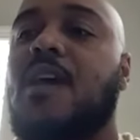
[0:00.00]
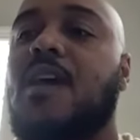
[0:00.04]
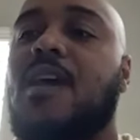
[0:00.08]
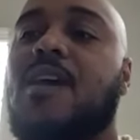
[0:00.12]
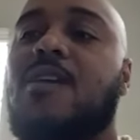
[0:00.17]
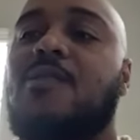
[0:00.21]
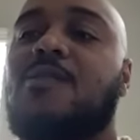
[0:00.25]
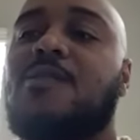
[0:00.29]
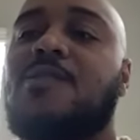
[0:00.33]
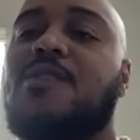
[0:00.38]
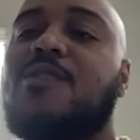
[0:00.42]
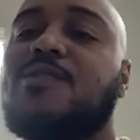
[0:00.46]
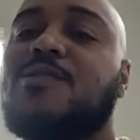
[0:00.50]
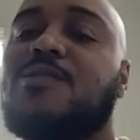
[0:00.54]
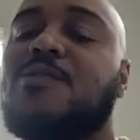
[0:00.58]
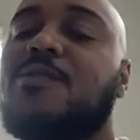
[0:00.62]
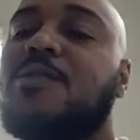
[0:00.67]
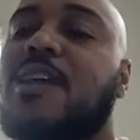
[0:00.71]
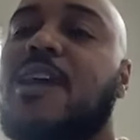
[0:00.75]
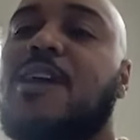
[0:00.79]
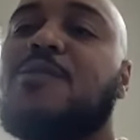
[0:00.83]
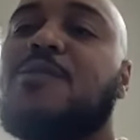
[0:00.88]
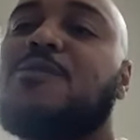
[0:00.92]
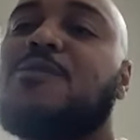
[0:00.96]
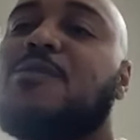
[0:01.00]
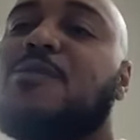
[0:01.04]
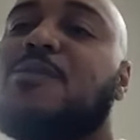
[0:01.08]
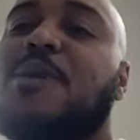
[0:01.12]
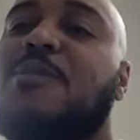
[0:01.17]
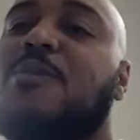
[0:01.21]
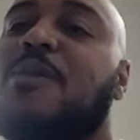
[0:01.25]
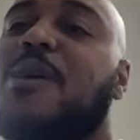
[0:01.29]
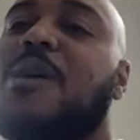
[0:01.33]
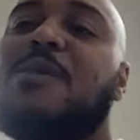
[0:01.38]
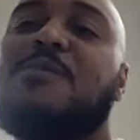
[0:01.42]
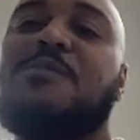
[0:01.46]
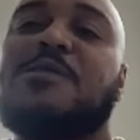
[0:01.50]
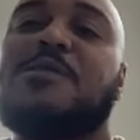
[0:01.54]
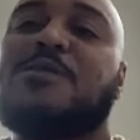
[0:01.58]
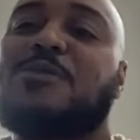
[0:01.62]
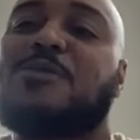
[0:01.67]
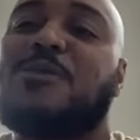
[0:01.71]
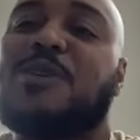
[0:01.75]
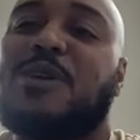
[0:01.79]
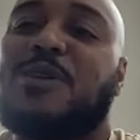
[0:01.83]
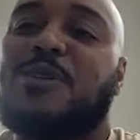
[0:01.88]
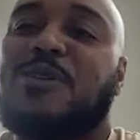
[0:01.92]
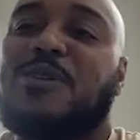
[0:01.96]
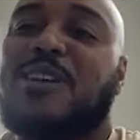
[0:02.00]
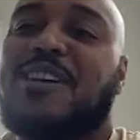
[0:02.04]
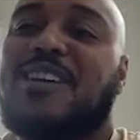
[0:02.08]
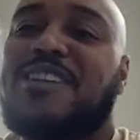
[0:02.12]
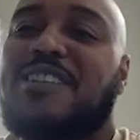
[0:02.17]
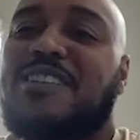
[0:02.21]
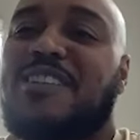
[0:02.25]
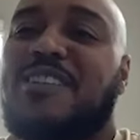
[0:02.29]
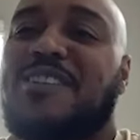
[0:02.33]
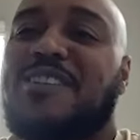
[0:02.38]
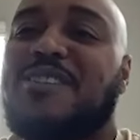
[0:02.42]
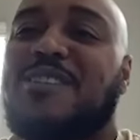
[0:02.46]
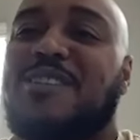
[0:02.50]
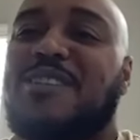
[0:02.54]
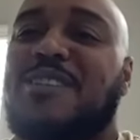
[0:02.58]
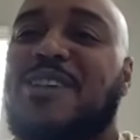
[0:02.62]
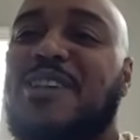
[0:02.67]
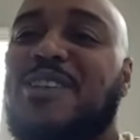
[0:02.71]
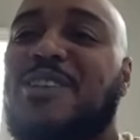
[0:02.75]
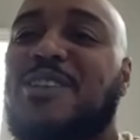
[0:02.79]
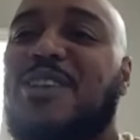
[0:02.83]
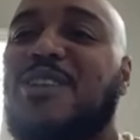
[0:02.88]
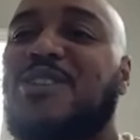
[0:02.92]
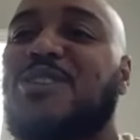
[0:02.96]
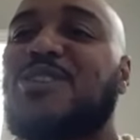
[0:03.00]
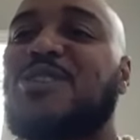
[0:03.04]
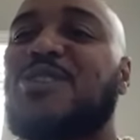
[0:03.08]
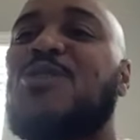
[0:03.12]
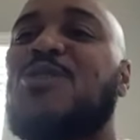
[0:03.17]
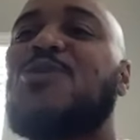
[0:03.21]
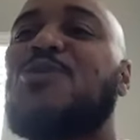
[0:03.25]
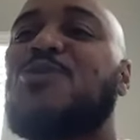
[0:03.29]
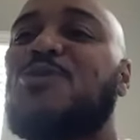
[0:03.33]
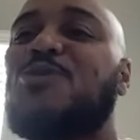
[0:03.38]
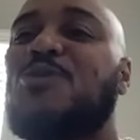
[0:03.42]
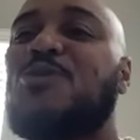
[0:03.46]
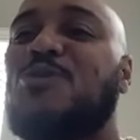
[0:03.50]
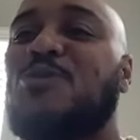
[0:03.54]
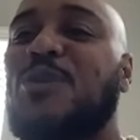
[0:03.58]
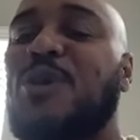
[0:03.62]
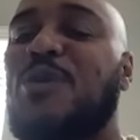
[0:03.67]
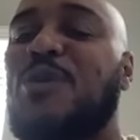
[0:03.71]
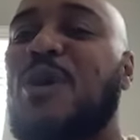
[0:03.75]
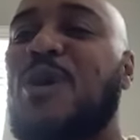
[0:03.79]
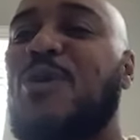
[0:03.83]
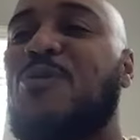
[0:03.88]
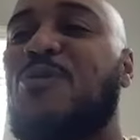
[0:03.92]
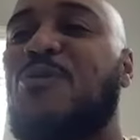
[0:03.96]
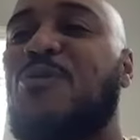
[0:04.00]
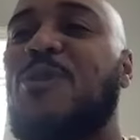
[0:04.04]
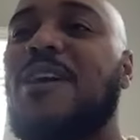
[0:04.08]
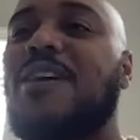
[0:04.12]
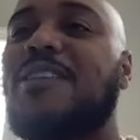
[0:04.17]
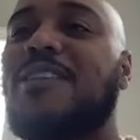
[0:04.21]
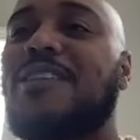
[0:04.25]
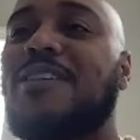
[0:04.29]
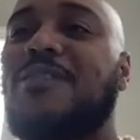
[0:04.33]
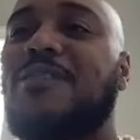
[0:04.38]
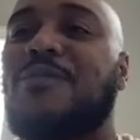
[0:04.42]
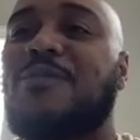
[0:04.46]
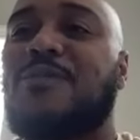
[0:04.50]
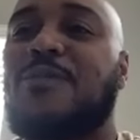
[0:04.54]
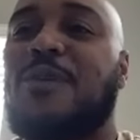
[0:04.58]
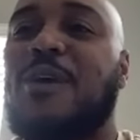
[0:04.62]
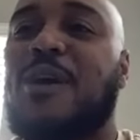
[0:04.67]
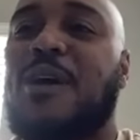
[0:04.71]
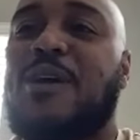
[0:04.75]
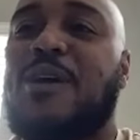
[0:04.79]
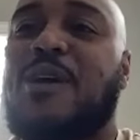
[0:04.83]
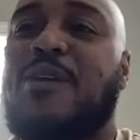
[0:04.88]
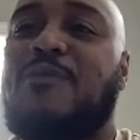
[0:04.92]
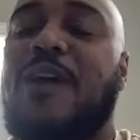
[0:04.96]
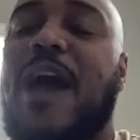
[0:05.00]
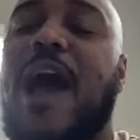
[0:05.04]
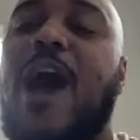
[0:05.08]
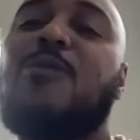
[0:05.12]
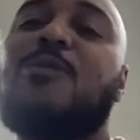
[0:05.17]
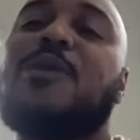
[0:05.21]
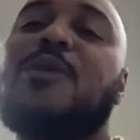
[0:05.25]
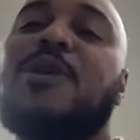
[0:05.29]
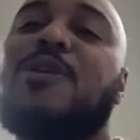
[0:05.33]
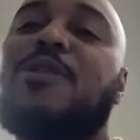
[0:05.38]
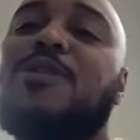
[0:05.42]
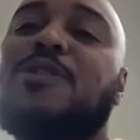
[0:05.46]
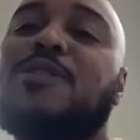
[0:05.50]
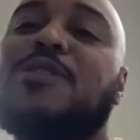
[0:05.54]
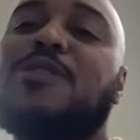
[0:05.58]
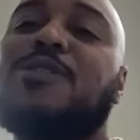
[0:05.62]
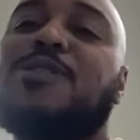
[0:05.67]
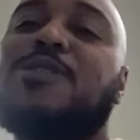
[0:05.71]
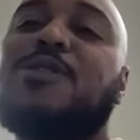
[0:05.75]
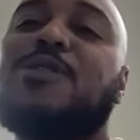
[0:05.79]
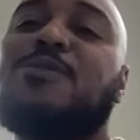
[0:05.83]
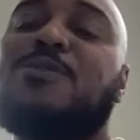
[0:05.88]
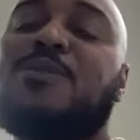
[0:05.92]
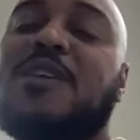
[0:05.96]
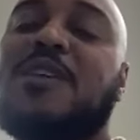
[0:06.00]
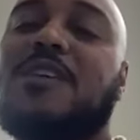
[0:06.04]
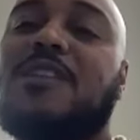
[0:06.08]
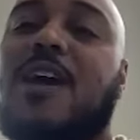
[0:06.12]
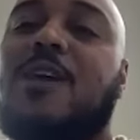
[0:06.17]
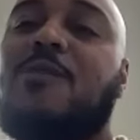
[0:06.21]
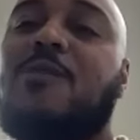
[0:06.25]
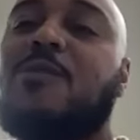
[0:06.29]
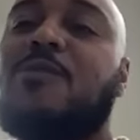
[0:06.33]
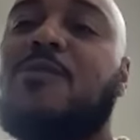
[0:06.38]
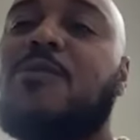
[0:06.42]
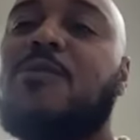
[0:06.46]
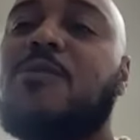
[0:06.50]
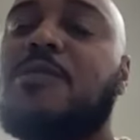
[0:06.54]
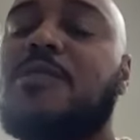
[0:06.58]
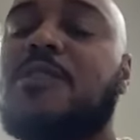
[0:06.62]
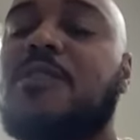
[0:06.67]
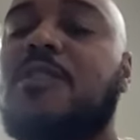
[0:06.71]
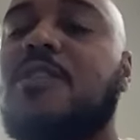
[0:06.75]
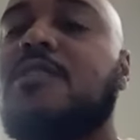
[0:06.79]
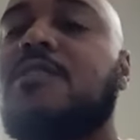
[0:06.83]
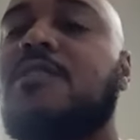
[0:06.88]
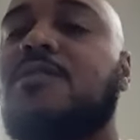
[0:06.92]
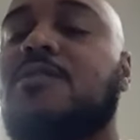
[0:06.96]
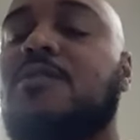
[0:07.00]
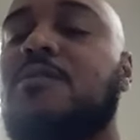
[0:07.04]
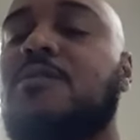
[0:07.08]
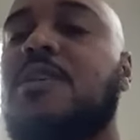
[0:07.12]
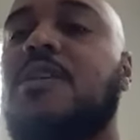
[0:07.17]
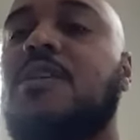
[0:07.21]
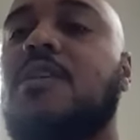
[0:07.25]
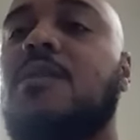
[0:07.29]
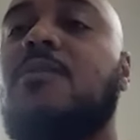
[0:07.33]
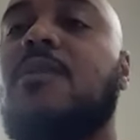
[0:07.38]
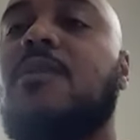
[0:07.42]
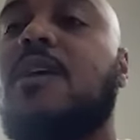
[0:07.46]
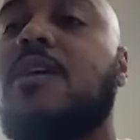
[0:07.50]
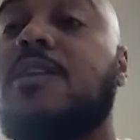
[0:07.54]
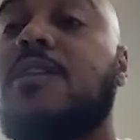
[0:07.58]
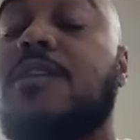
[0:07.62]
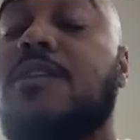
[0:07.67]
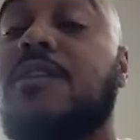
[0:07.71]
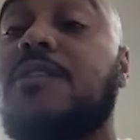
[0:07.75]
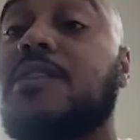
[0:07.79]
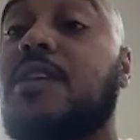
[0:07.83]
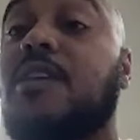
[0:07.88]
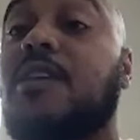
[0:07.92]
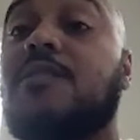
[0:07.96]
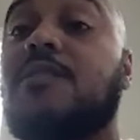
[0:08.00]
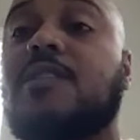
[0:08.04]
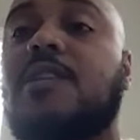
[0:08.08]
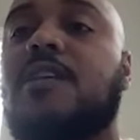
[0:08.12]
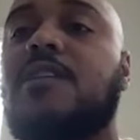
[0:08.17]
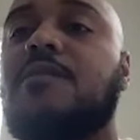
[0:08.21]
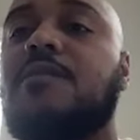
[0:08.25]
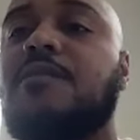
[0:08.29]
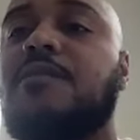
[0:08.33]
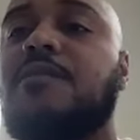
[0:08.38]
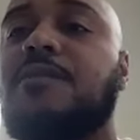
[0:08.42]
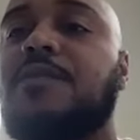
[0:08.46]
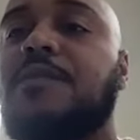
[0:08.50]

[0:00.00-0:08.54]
I will also account for my mom as well, right? You know, it, it showed a well of, uh, of how parenting should be and how important it is to be a part of your child's life.